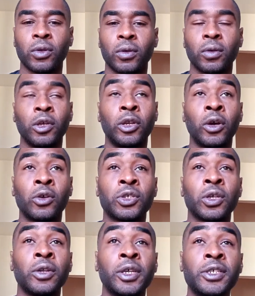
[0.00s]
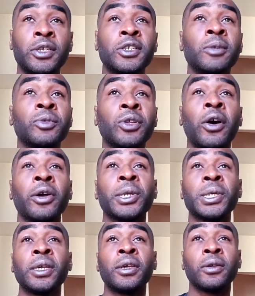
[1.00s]
You know, so this is some dark
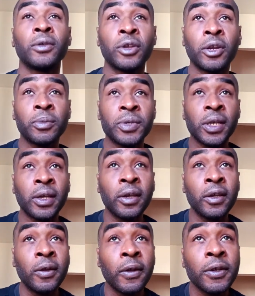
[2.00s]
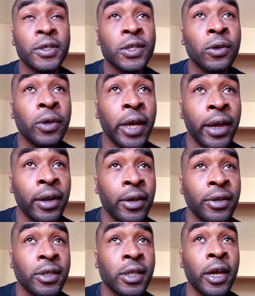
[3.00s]
shit, you know what I'm saying? So
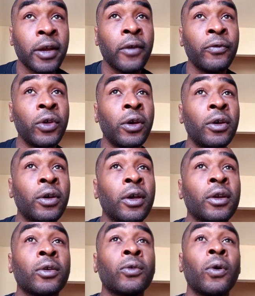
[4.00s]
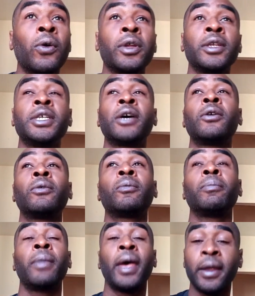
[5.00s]
ladies, like, if you're a grown adult,
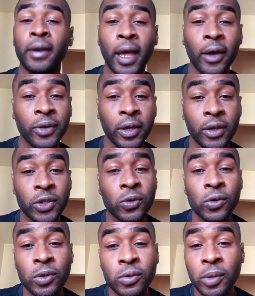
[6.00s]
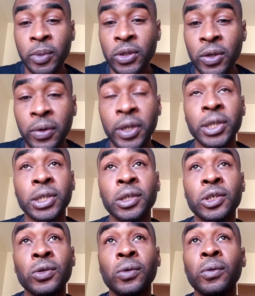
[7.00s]
men out there too, because we be doing this
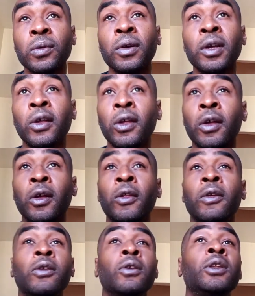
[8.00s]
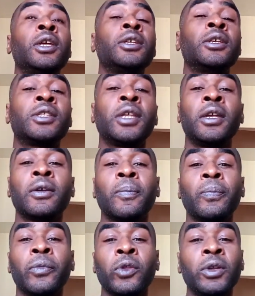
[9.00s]
shit too, you need
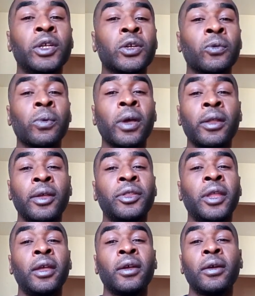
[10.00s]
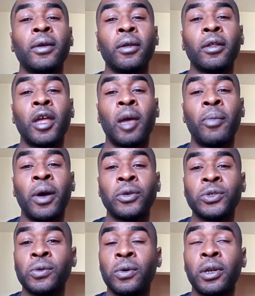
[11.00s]
to really think
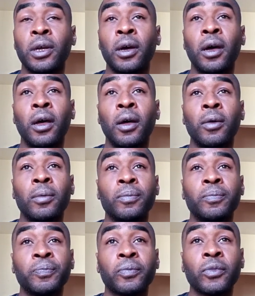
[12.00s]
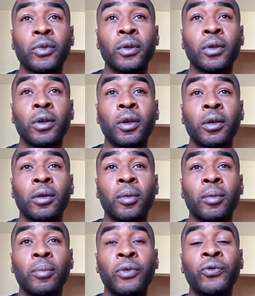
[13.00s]
about doing a,
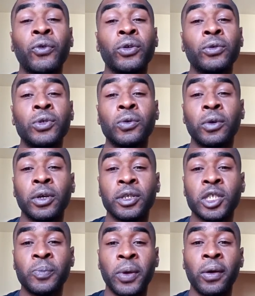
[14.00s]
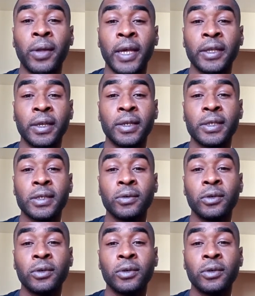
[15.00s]
before you do a spell like this, you